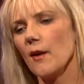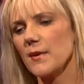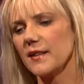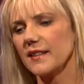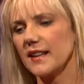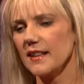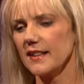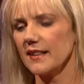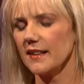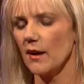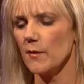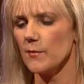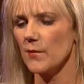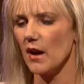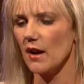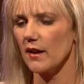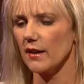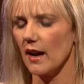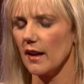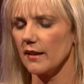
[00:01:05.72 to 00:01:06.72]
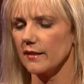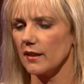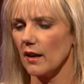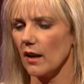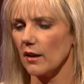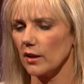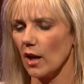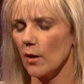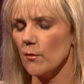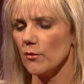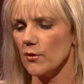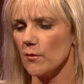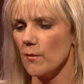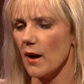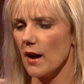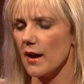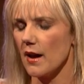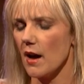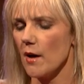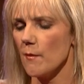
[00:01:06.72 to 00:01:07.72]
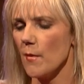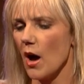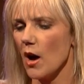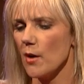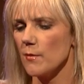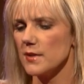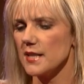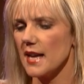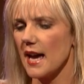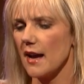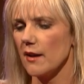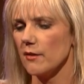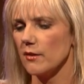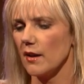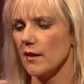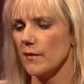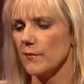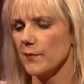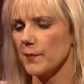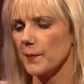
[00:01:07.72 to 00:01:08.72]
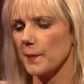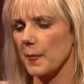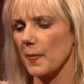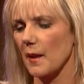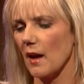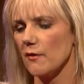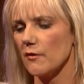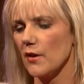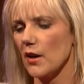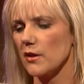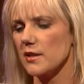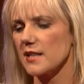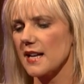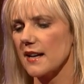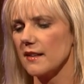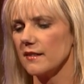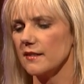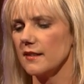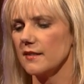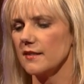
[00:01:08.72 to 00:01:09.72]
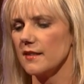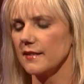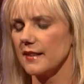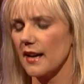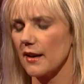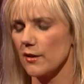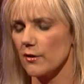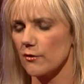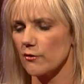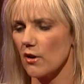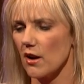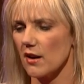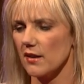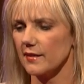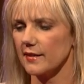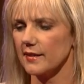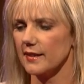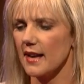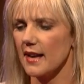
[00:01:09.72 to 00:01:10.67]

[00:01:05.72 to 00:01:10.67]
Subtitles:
I was getting... I'd come from my hometown further down in the south of France.